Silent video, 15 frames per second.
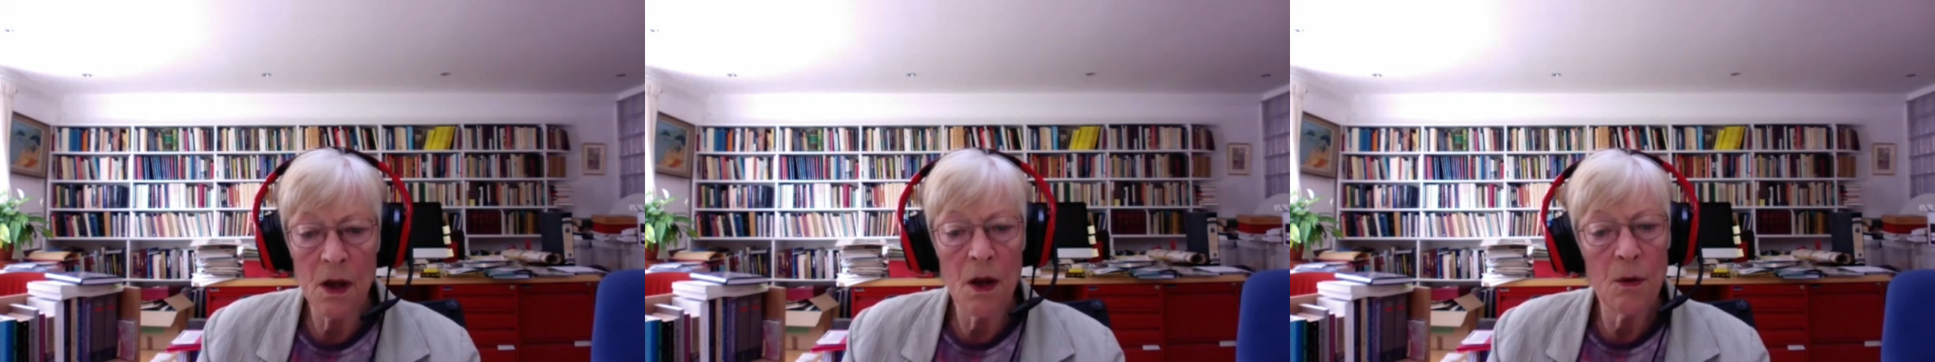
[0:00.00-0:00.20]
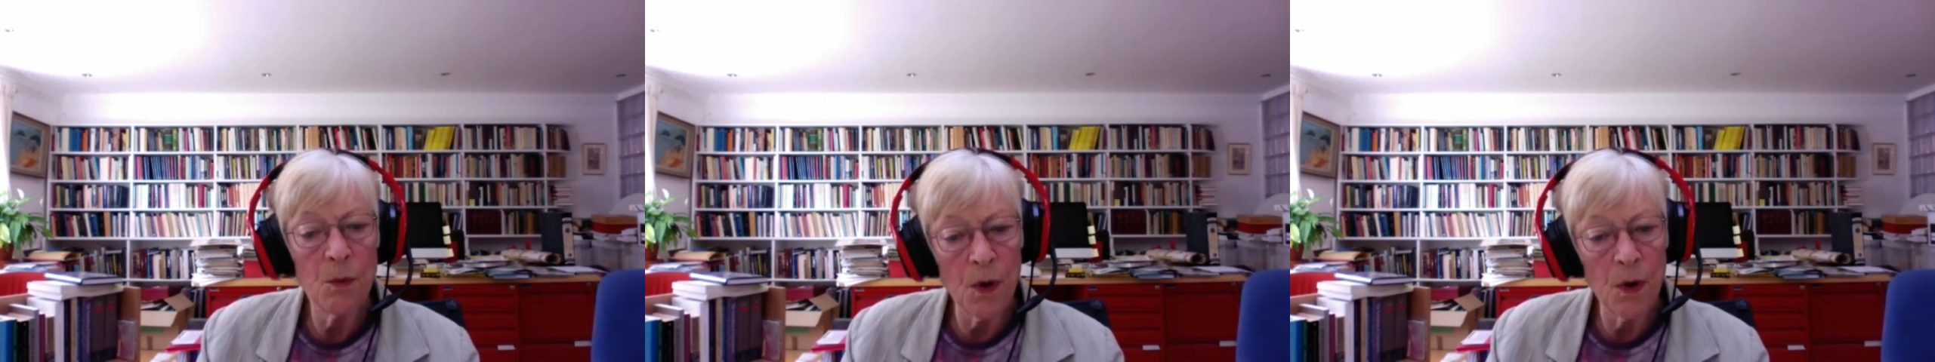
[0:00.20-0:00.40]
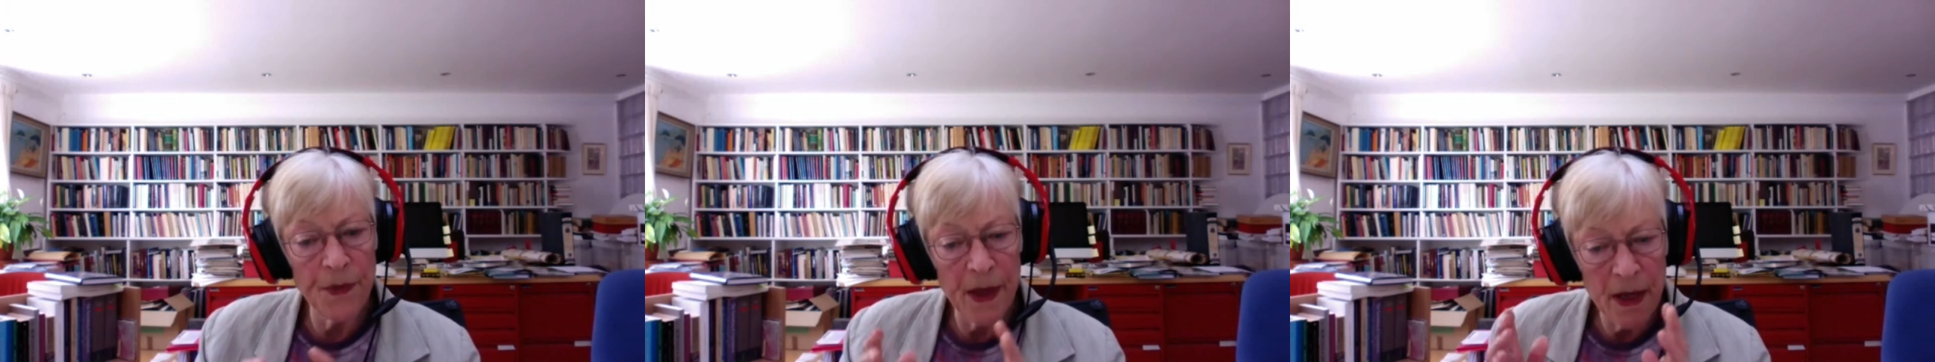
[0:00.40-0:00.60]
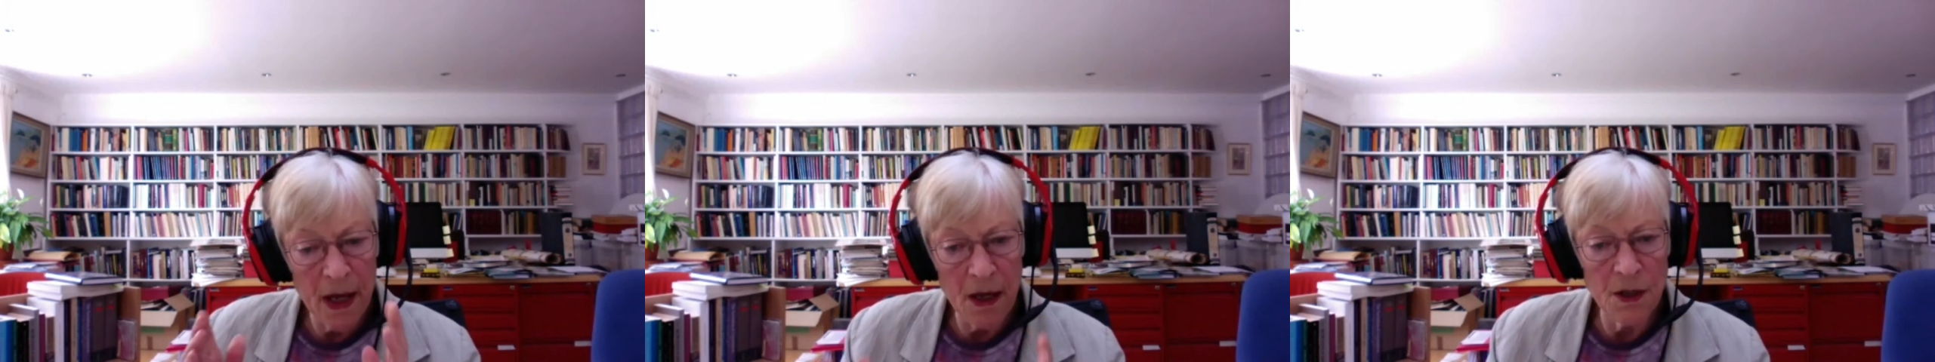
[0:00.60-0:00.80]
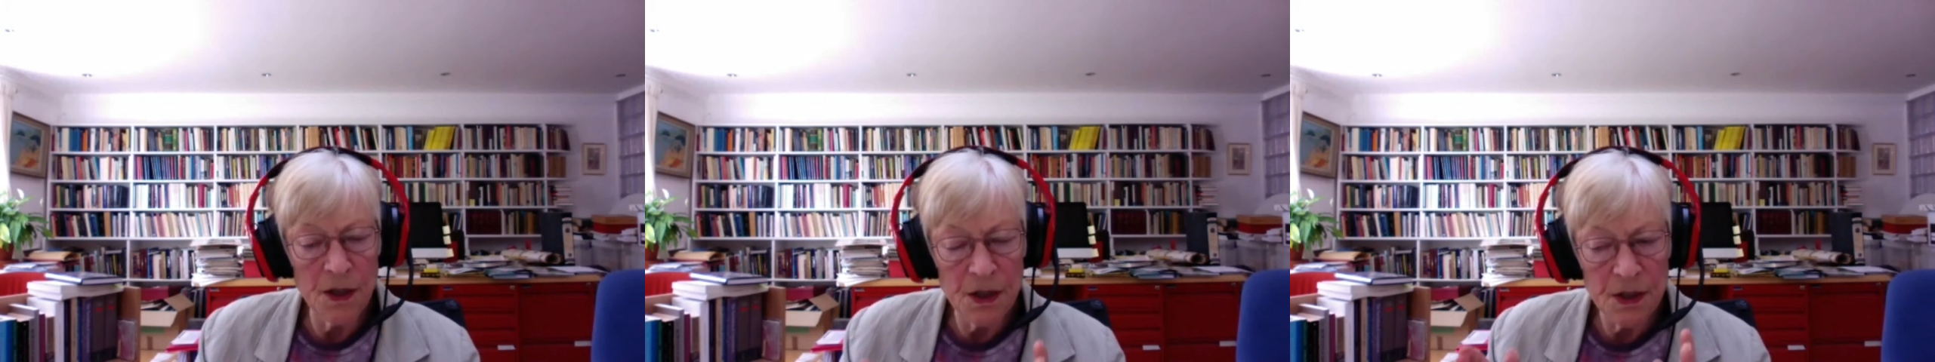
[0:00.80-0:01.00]
what they
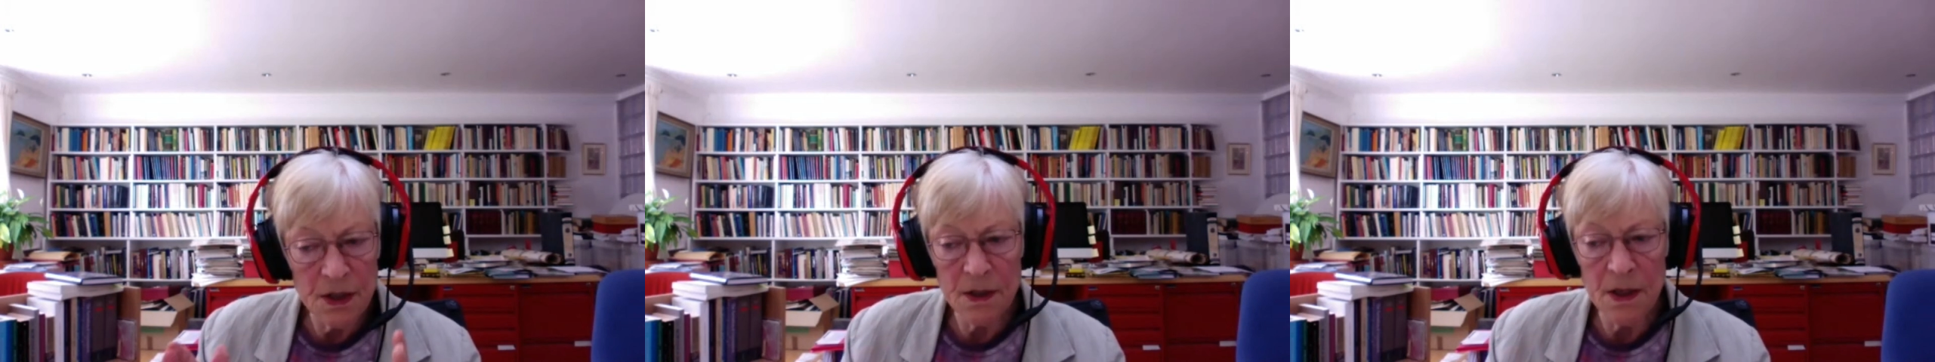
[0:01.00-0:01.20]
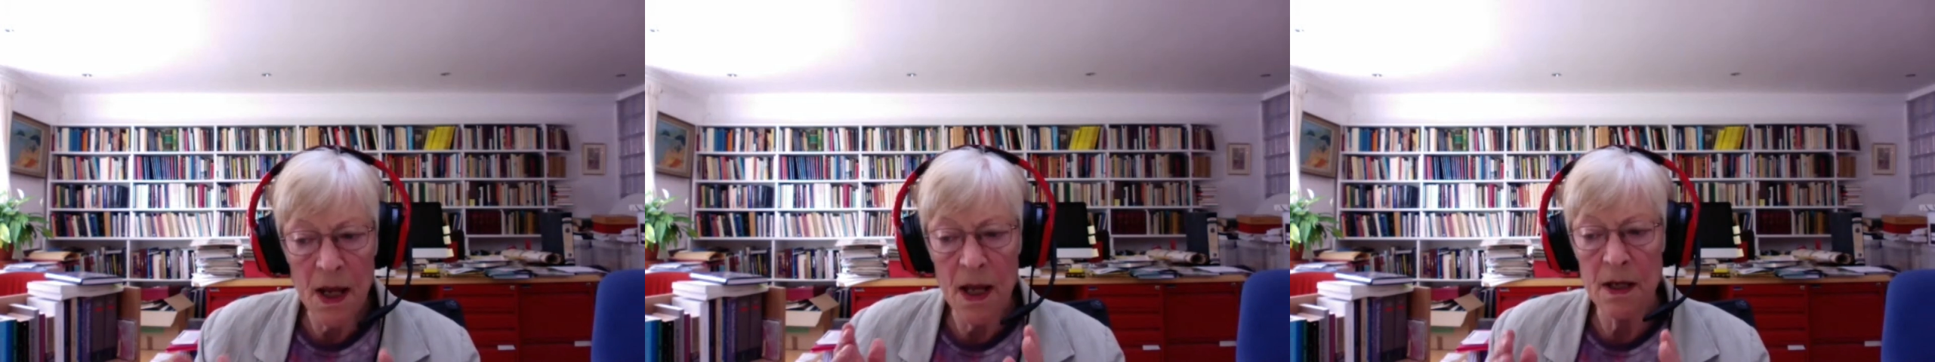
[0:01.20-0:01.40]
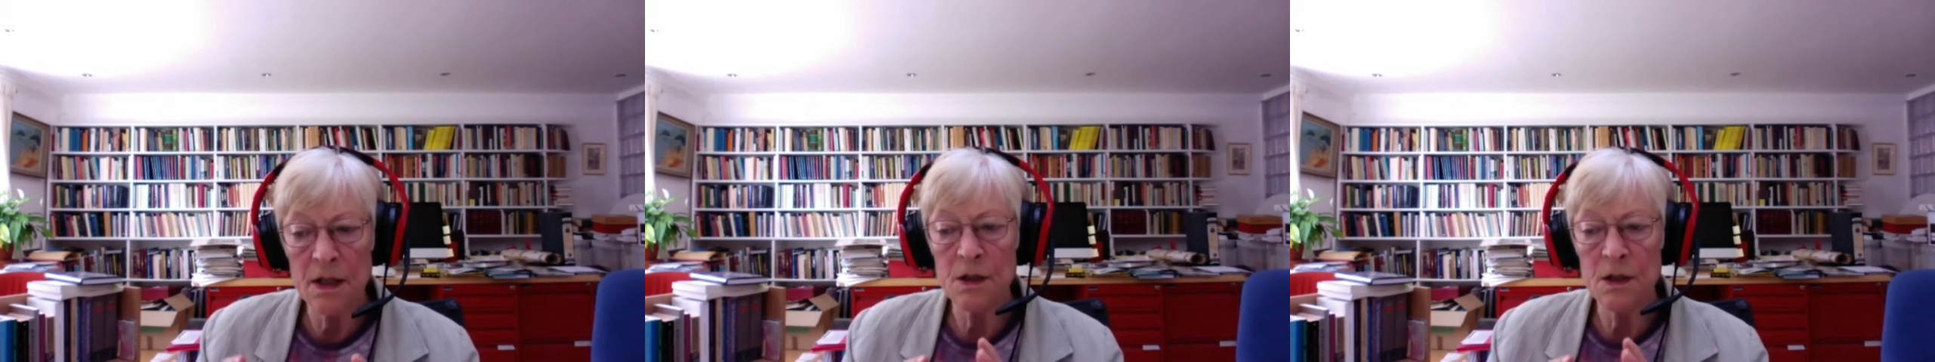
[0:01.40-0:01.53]
understand to